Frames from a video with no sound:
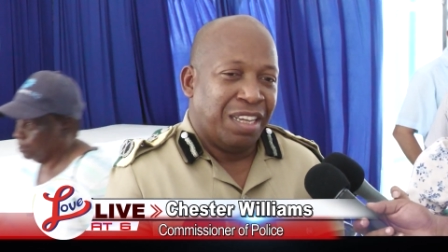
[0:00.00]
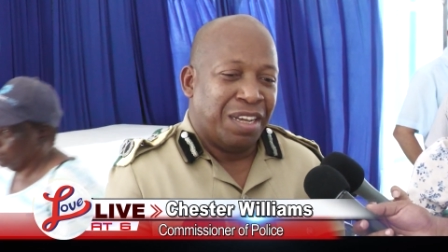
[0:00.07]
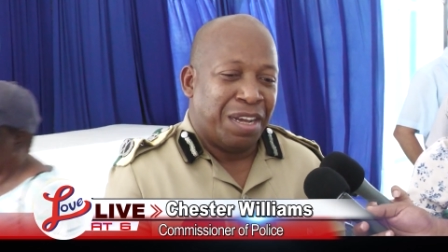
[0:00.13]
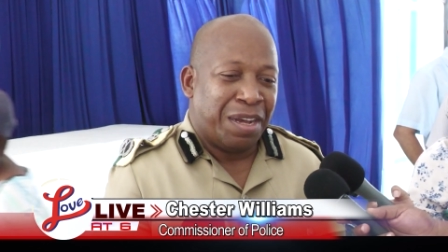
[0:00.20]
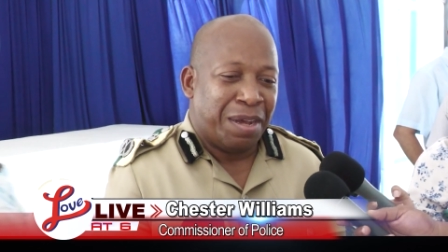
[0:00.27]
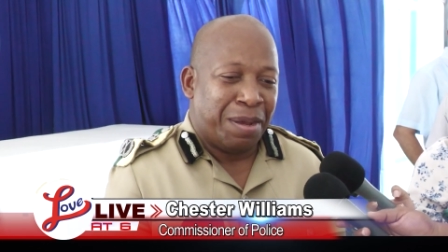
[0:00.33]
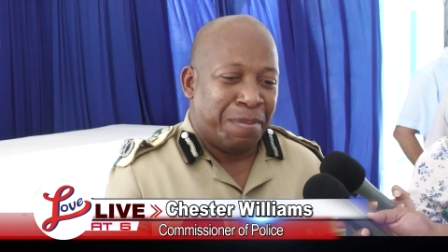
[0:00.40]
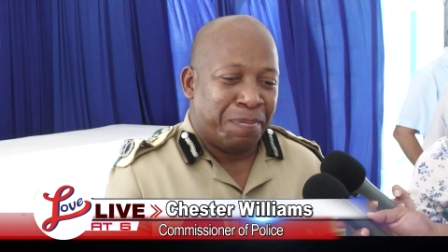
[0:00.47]

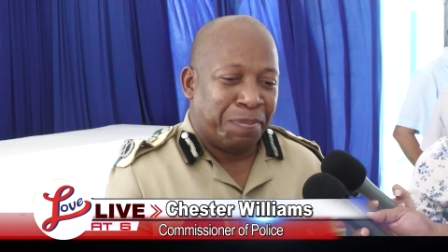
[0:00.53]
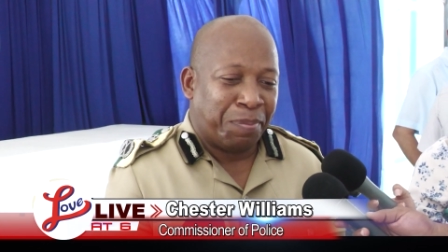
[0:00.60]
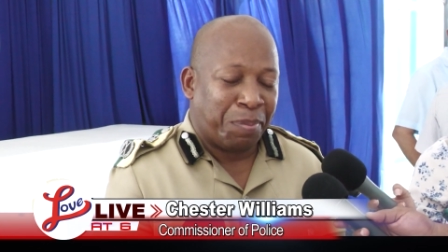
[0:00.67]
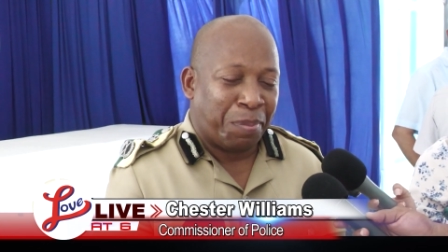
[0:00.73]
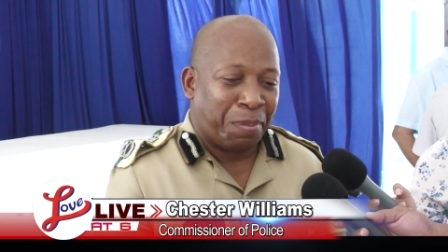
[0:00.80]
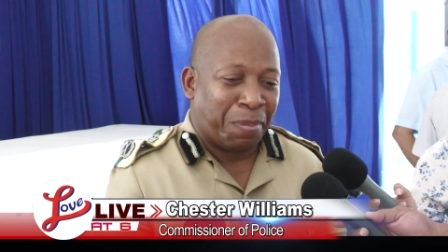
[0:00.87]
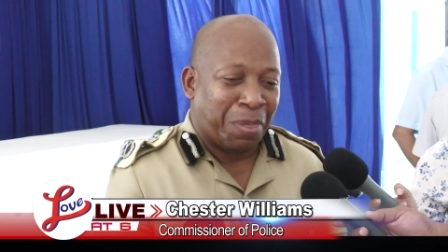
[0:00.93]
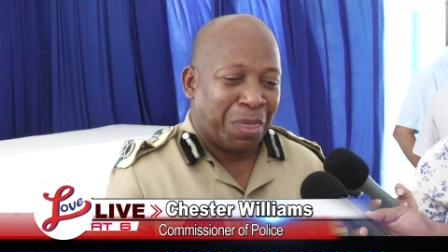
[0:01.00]
Um,
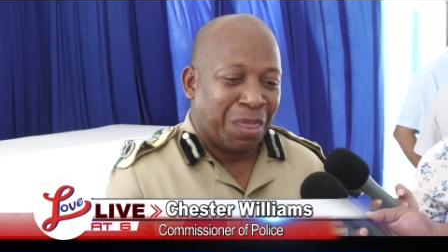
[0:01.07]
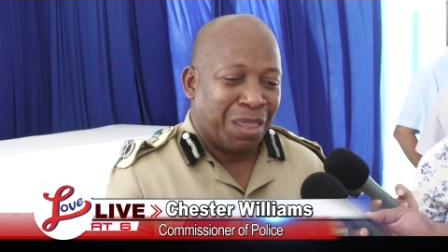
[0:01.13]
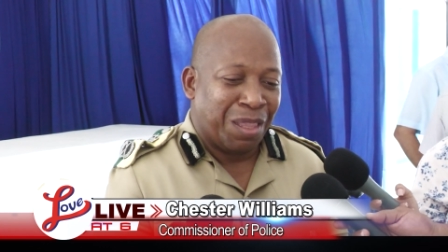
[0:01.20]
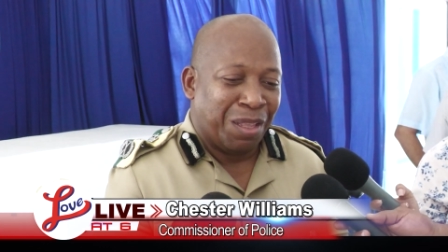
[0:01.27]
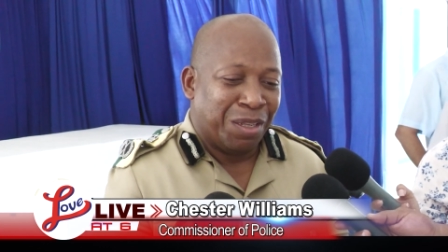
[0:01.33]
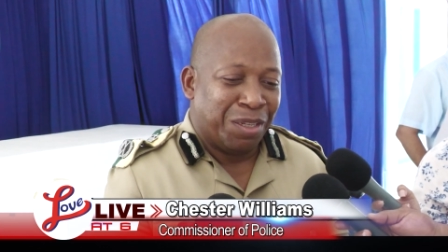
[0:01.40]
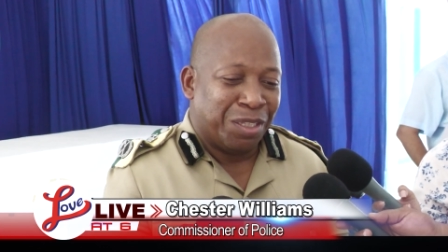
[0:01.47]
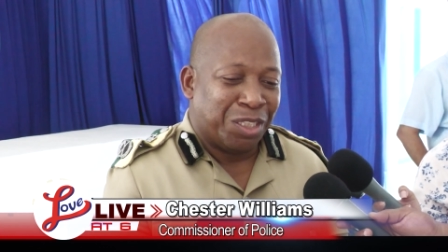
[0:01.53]

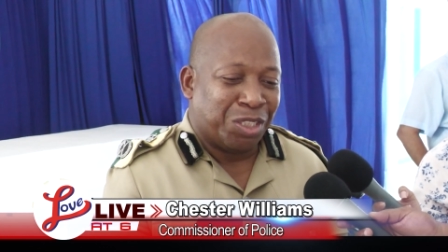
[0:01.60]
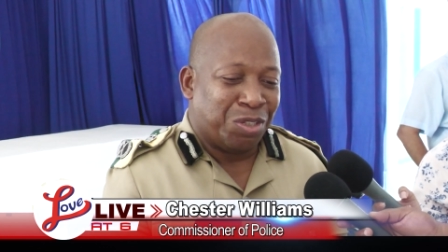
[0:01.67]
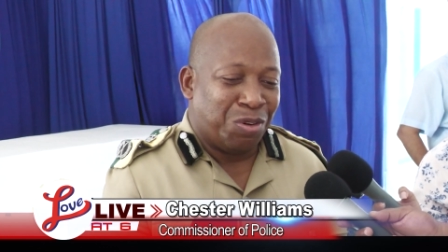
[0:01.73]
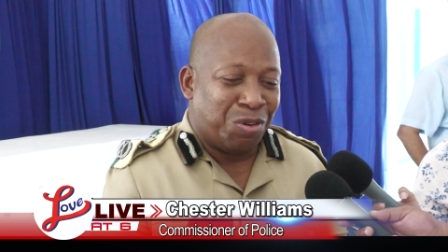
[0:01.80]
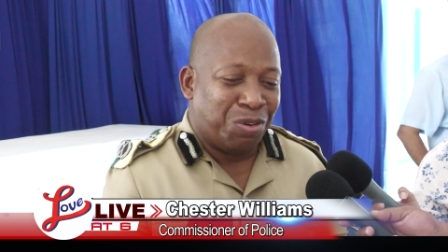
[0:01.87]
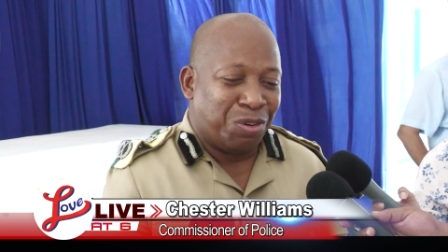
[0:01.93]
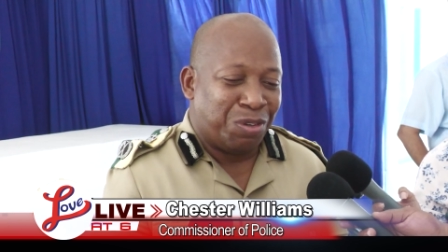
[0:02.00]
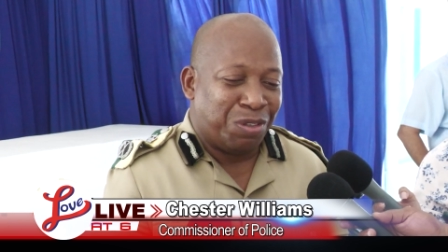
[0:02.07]

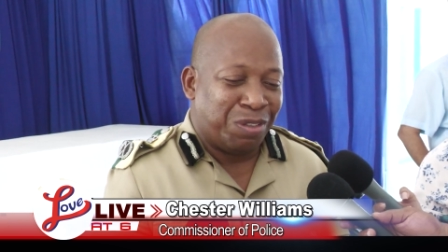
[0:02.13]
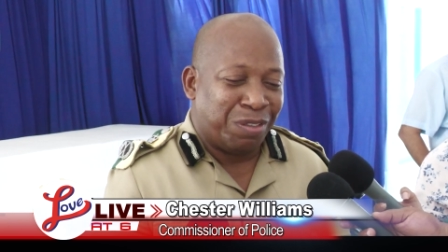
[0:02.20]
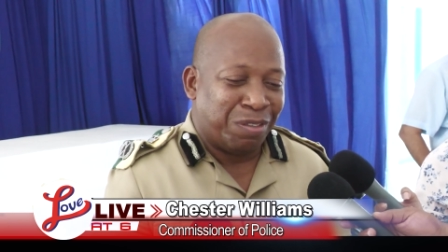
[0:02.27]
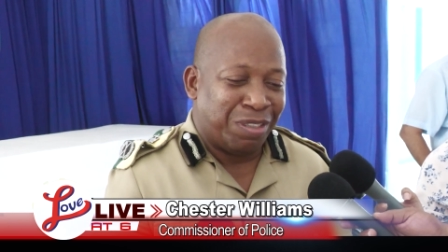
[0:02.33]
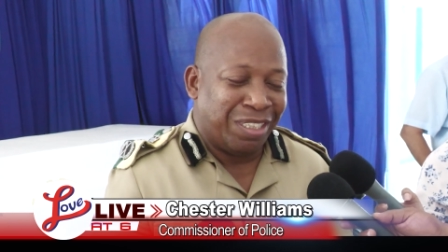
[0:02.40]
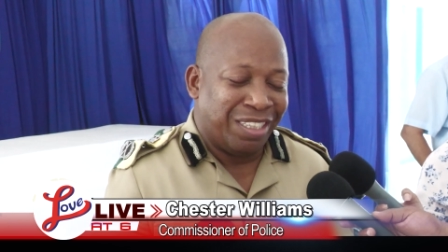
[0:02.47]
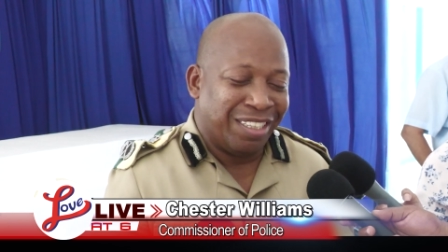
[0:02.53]
so